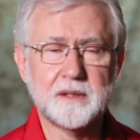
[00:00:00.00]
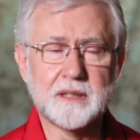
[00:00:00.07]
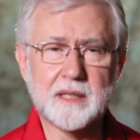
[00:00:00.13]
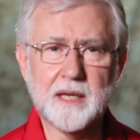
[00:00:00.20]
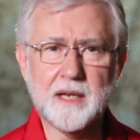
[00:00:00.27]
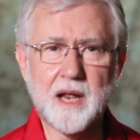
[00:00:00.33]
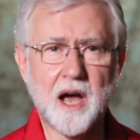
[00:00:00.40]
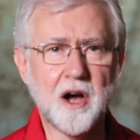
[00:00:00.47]

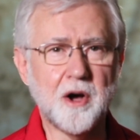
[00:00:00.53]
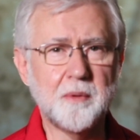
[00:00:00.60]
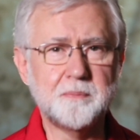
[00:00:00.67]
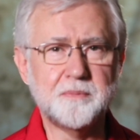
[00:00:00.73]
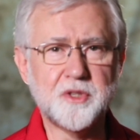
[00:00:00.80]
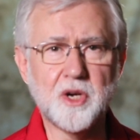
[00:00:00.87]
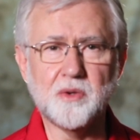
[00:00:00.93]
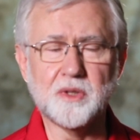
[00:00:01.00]
Get
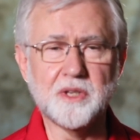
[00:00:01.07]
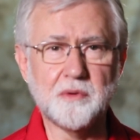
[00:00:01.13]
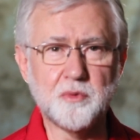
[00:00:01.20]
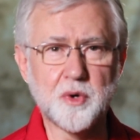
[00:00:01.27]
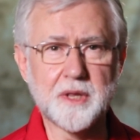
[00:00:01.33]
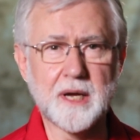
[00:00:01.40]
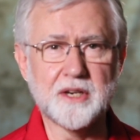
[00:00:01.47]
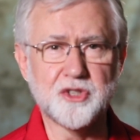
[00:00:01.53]
help. Don't live
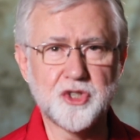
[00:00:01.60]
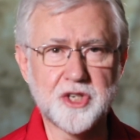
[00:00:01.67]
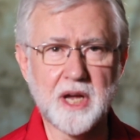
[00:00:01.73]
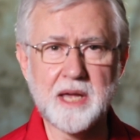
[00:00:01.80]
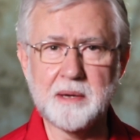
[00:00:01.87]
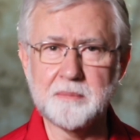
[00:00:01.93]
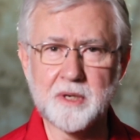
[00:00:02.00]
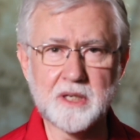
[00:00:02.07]
with that
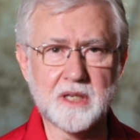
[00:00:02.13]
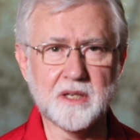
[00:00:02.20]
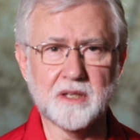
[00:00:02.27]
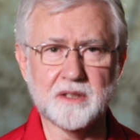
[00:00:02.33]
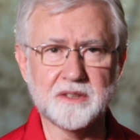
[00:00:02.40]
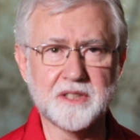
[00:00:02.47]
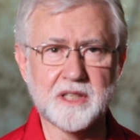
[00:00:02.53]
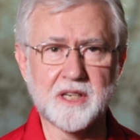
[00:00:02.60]
shame and
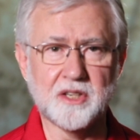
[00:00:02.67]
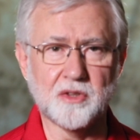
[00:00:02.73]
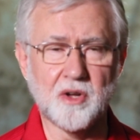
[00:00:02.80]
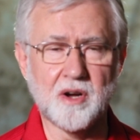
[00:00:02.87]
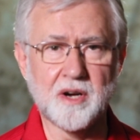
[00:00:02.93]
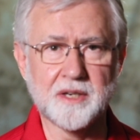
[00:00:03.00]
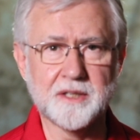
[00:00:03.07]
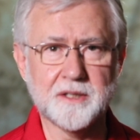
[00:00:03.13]
guilt any
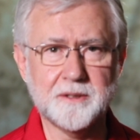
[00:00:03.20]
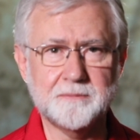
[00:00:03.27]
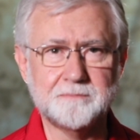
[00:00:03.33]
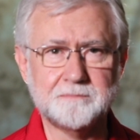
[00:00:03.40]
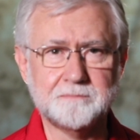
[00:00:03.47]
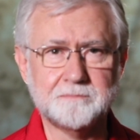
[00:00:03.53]
longer.